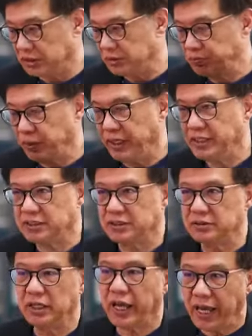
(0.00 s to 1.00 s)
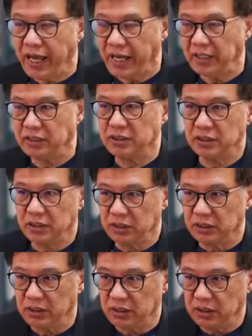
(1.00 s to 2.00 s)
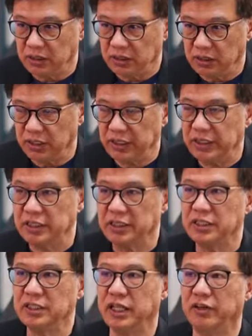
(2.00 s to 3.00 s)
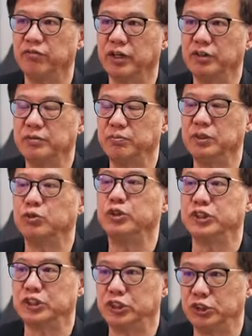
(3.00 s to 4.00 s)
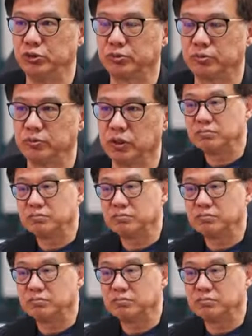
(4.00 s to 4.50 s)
the space, and the internal environment, which is you.